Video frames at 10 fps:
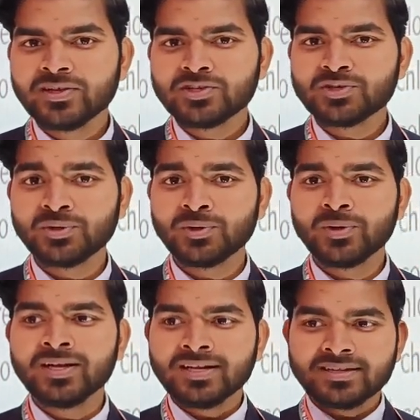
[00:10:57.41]

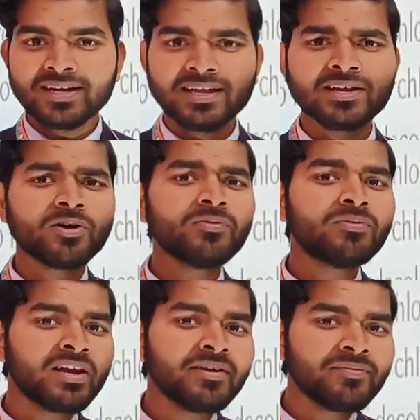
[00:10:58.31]
So the color of
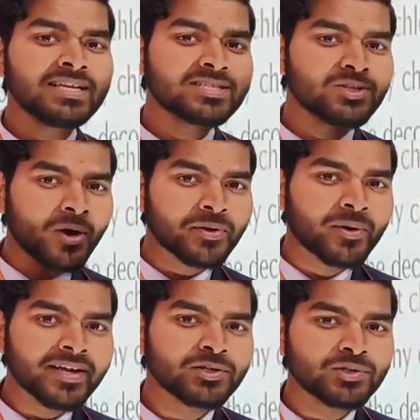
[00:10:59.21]
leaf is not
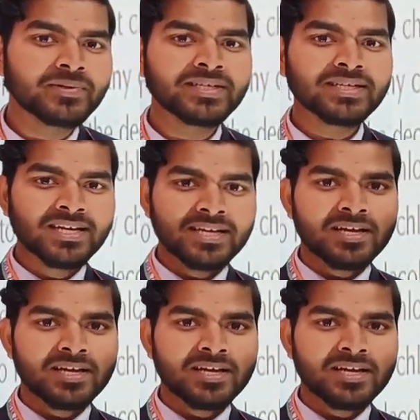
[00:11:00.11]
going to be